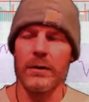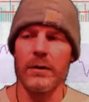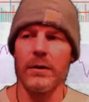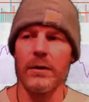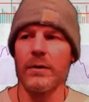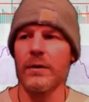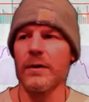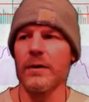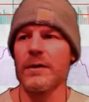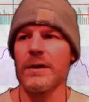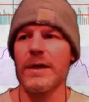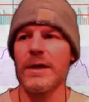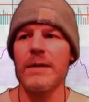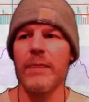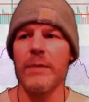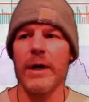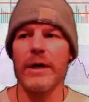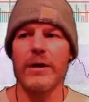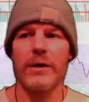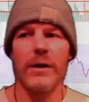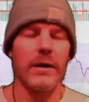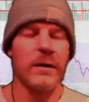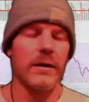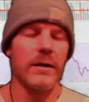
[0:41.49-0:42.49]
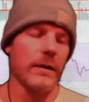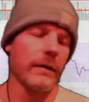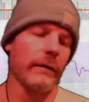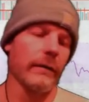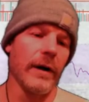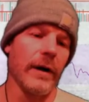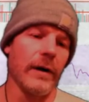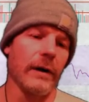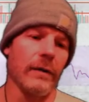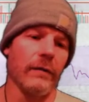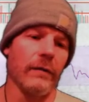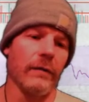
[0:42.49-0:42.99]
You can see my charts are
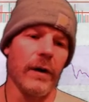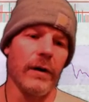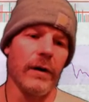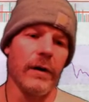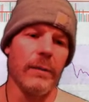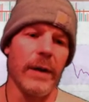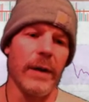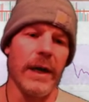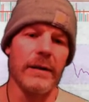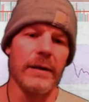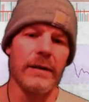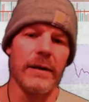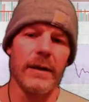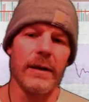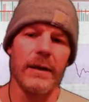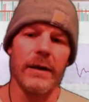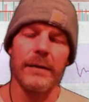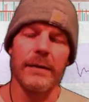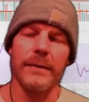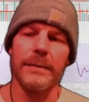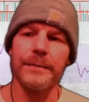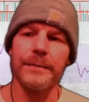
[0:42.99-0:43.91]
very, very basic,